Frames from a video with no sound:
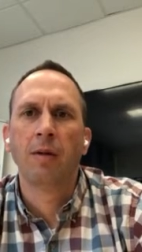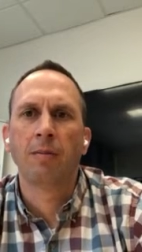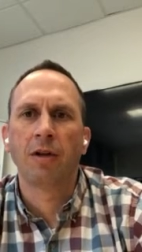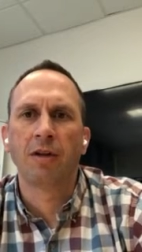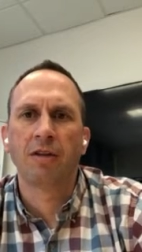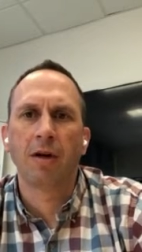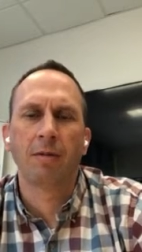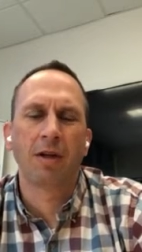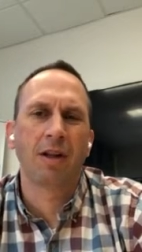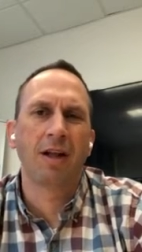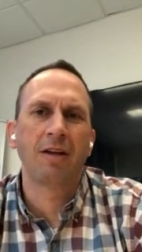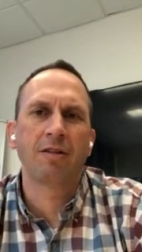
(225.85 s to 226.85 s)
Please help the
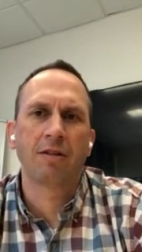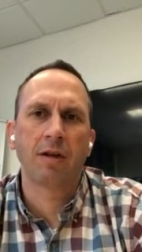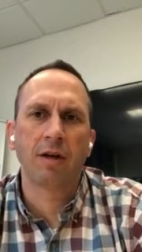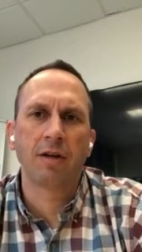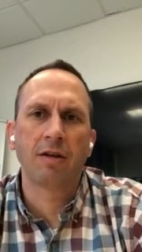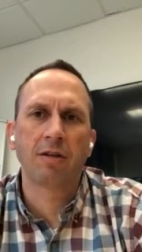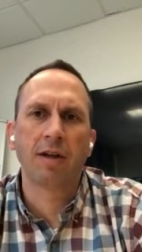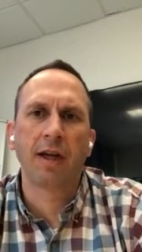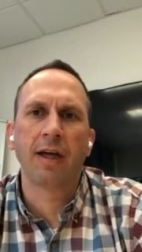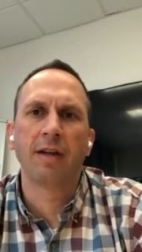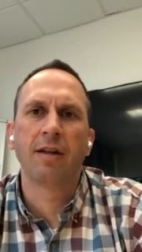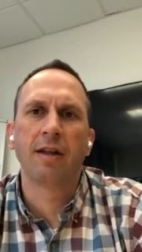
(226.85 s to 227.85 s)
clients to
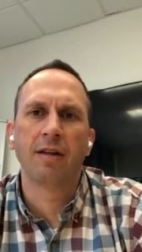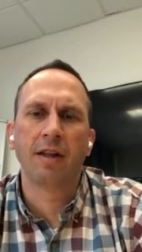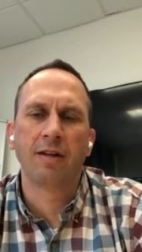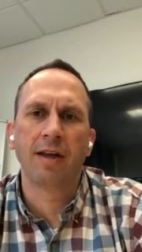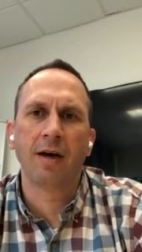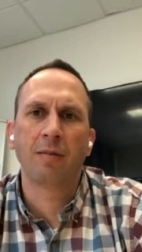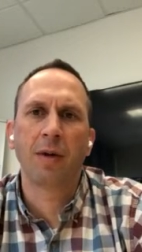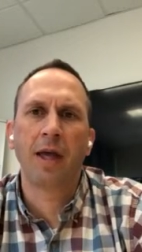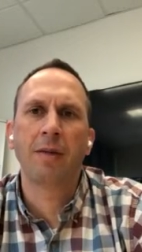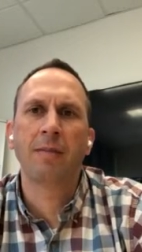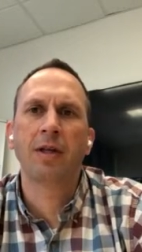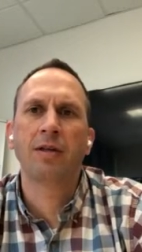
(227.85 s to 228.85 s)
understand that the down
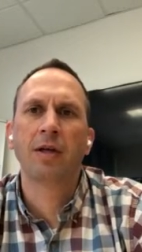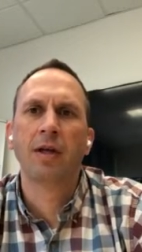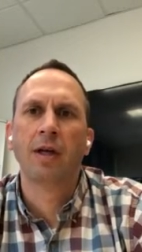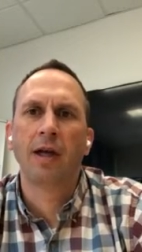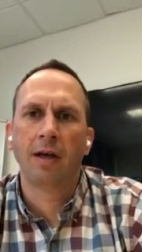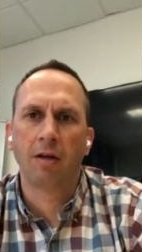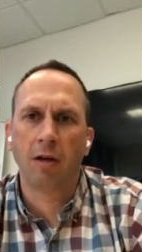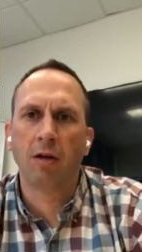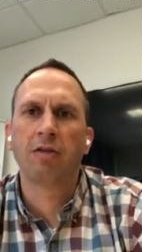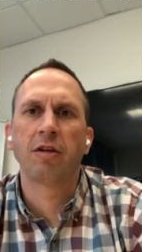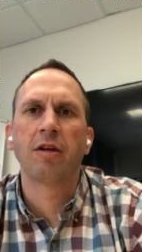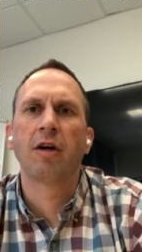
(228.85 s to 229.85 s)
payment and
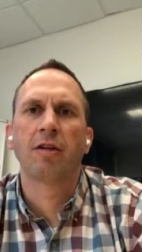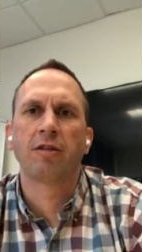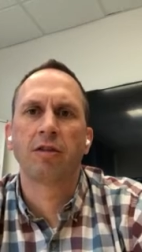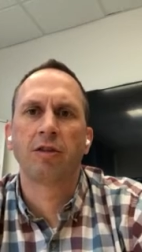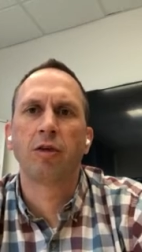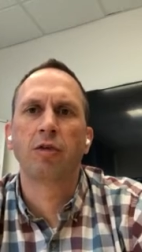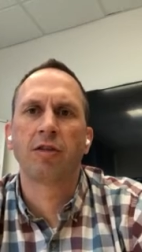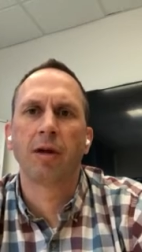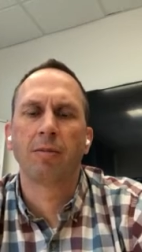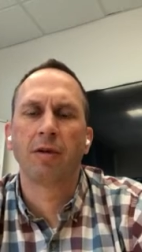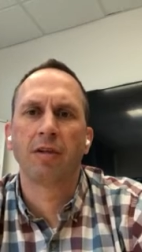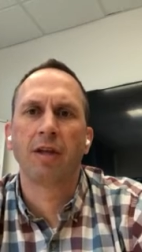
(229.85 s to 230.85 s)
closing costs are two
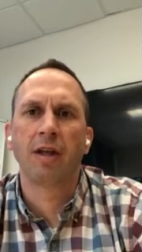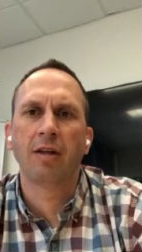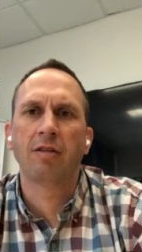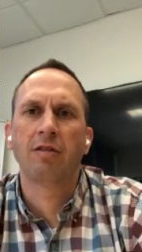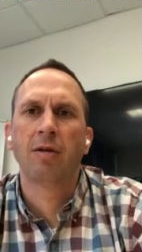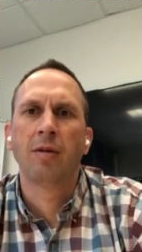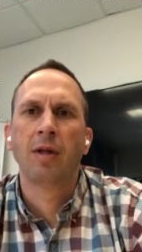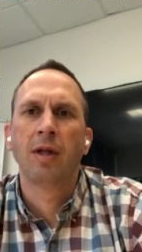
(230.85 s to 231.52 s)
separate things,